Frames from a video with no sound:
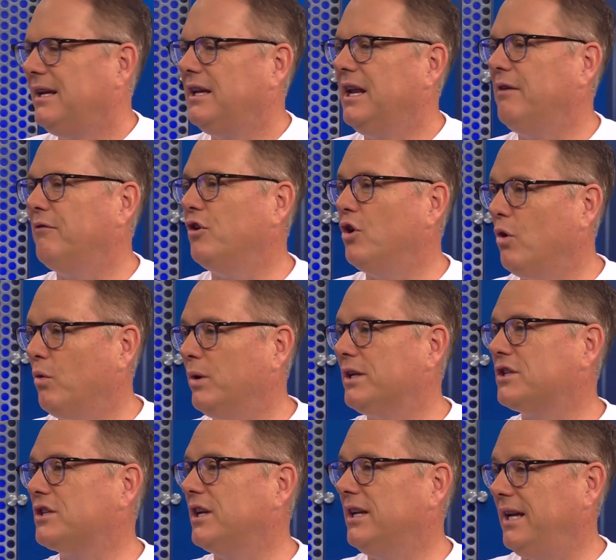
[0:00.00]
you never know
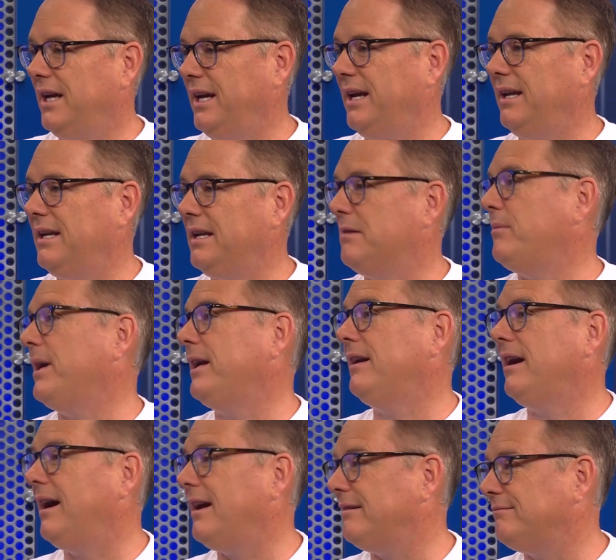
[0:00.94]
when it's going to end, and it
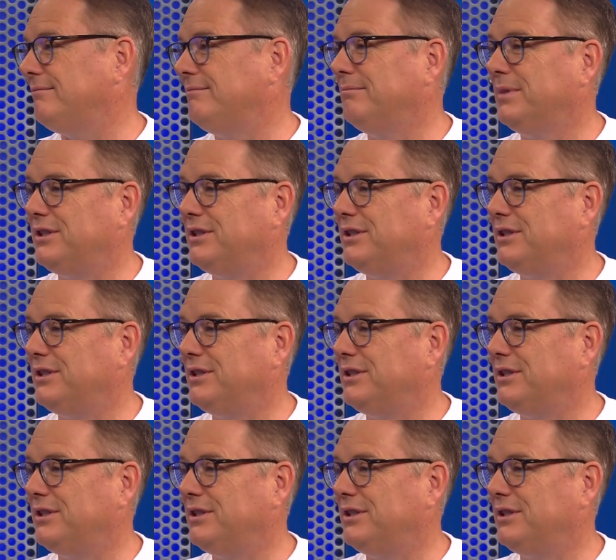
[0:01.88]
might not.